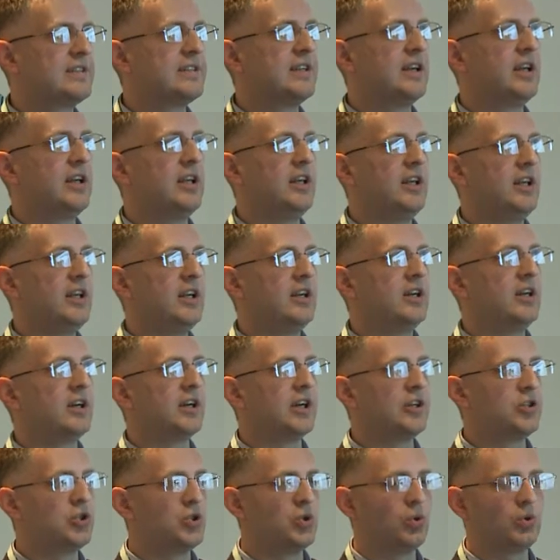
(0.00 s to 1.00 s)
that were
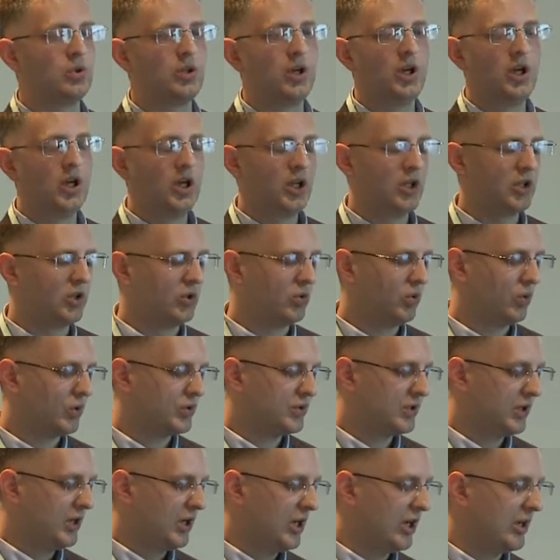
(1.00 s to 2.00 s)
designed back in
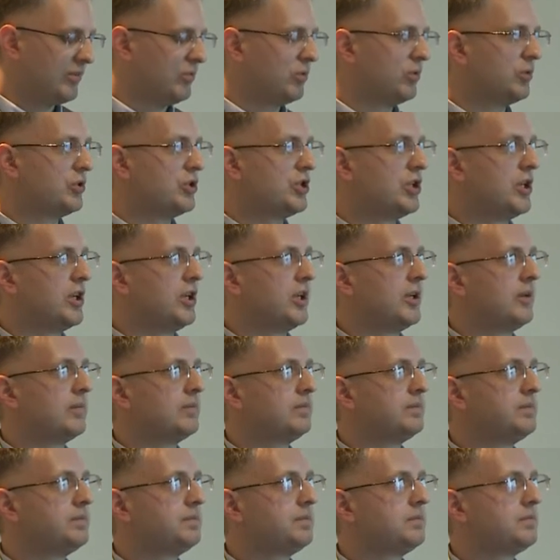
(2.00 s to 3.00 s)
the 80s.
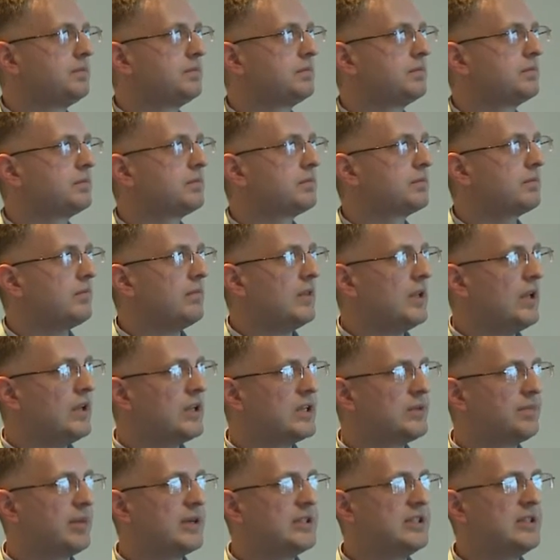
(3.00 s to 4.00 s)
That's how
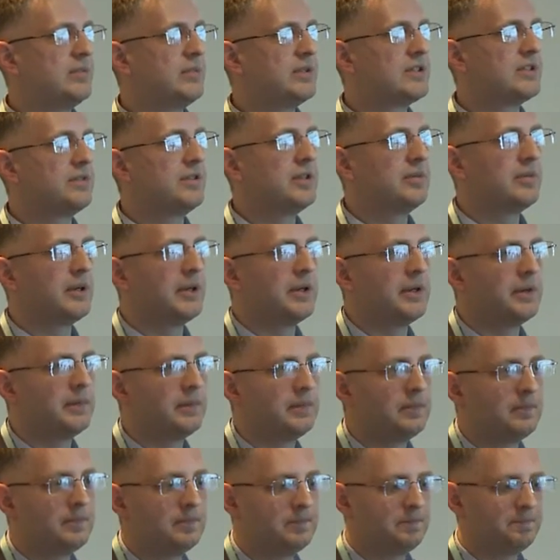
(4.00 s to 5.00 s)
they calculated
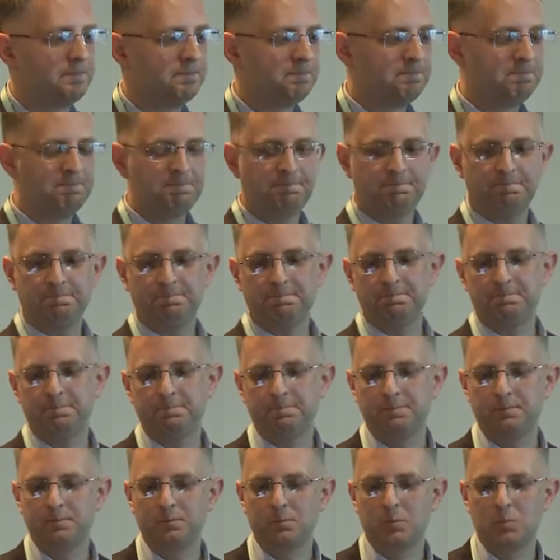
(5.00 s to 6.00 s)
the adjustment
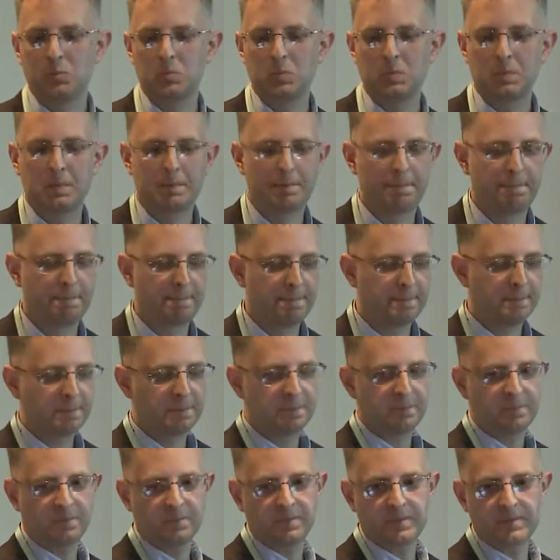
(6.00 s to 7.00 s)
and the
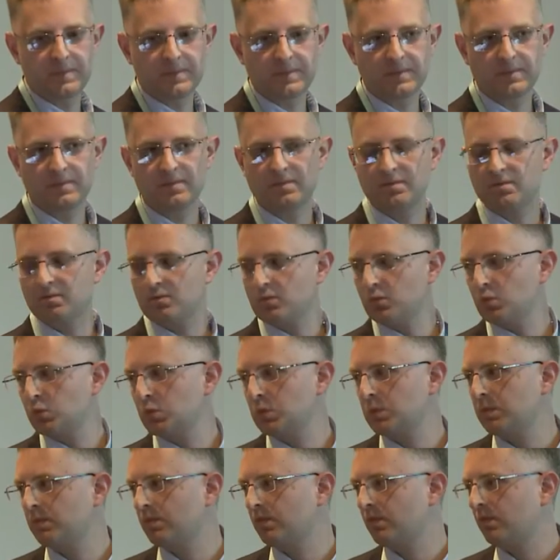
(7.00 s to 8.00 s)
dosage.
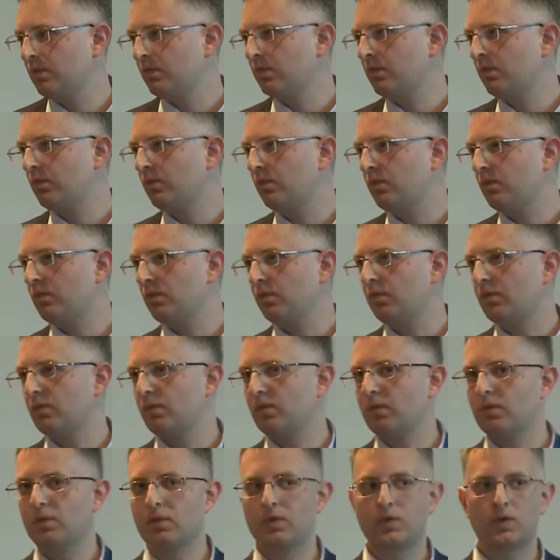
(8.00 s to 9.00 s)
Thank you.
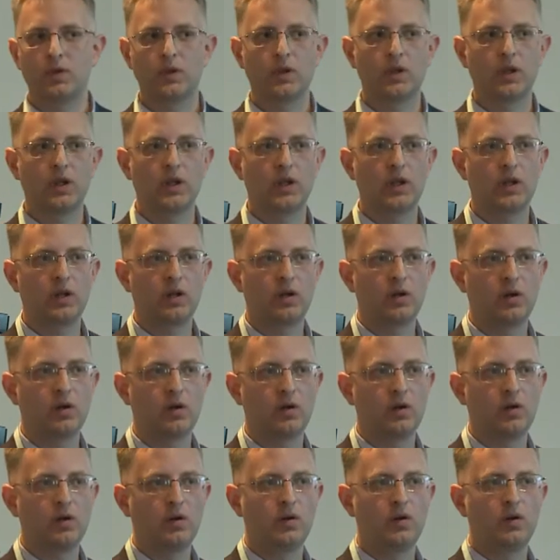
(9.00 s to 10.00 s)
Do we have
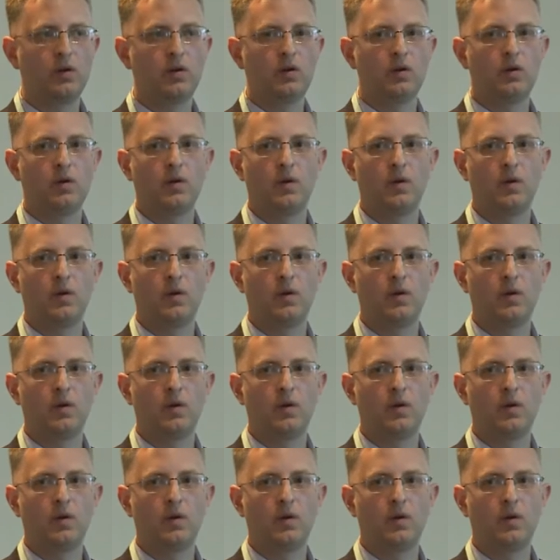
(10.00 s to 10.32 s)
questions?